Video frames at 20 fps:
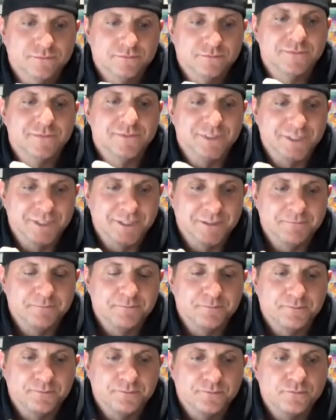
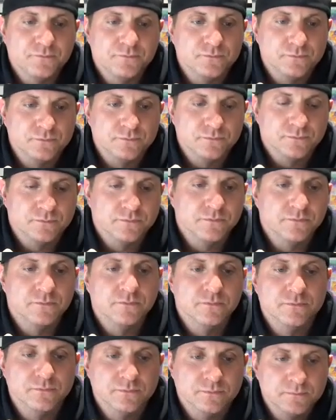
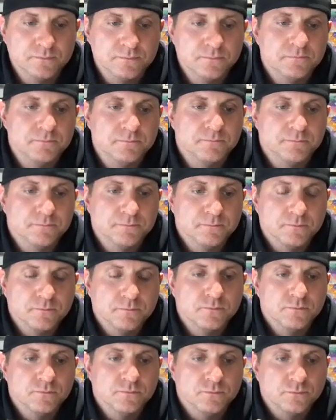
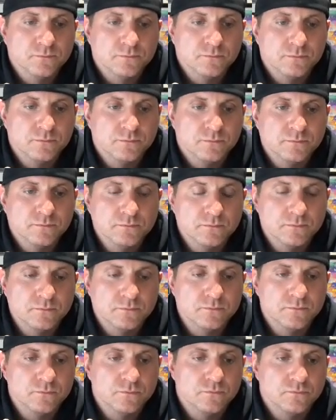
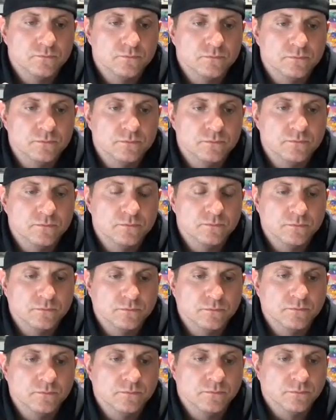
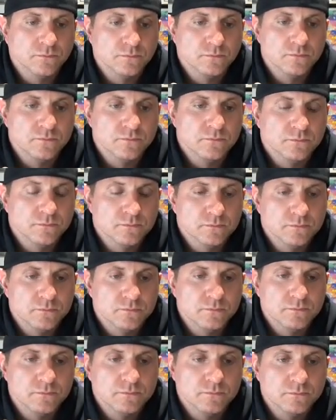
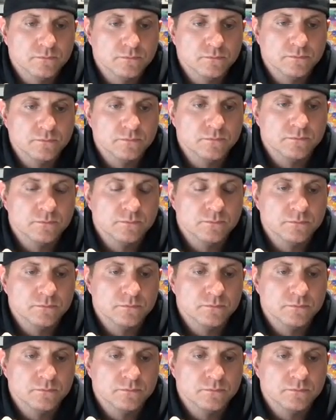No words are spoken by the person on screen.